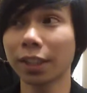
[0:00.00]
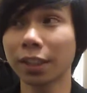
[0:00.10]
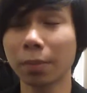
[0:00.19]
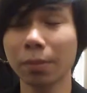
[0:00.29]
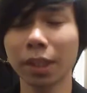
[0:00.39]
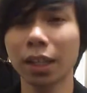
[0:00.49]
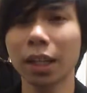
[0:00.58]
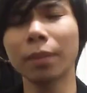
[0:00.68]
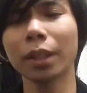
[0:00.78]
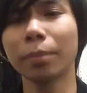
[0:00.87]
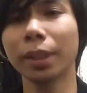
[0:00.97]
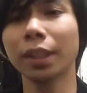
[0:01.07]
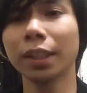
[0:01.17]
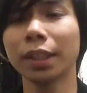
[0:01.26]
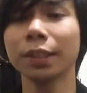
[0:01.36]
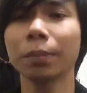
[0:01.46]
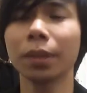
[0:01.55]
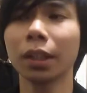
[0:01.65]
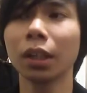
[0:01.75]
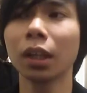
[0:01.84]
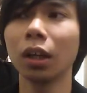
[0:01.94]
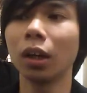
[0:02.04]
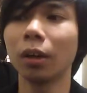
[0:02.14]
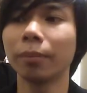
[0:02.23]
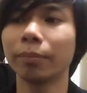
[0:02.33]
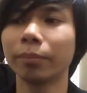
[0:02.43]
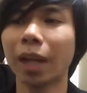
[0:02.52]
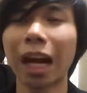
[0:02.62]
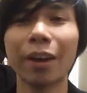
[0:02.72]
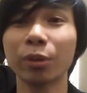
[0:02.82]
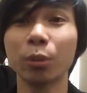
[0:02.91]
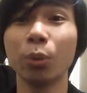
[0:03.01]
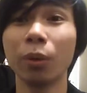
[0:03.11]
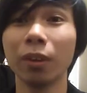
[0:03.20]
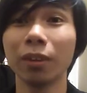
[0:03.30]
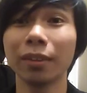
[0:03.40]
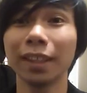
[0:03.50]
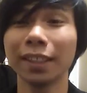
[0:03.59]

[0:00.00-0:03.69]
something, in my opinion, is something out of the world.